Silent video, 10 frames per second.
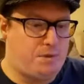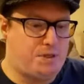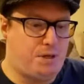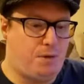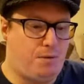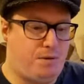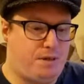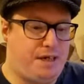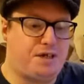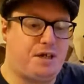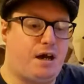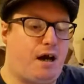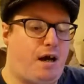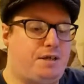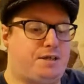So these
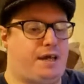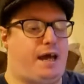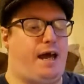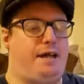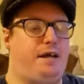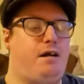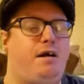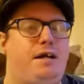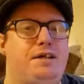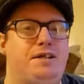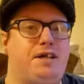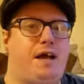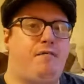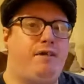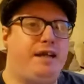cards, they're not
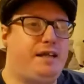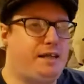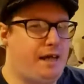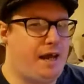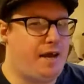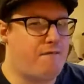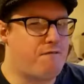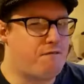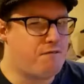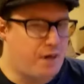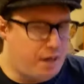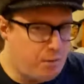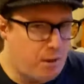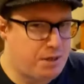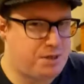necessarily the funny
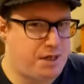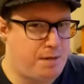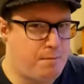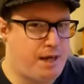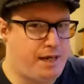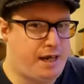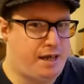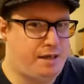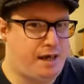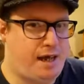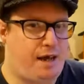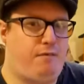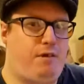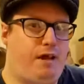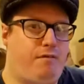ones that you might get that
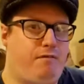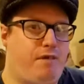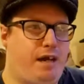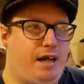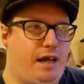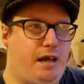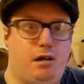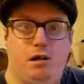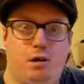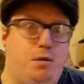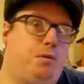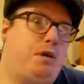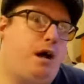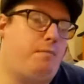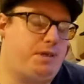have like really lewd
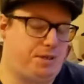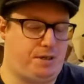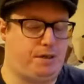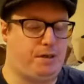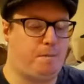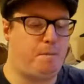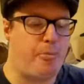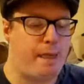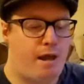comments on them.